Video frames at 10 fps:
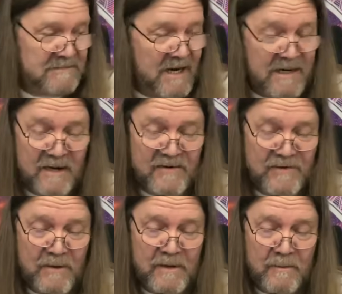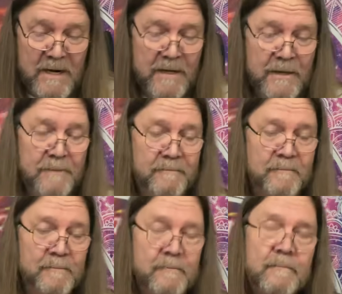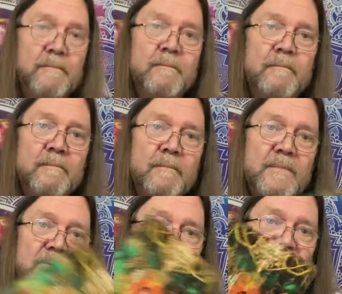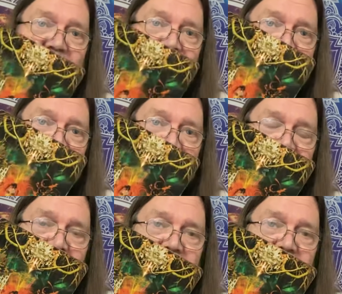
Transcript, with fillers: I got to show you the right here. Justice.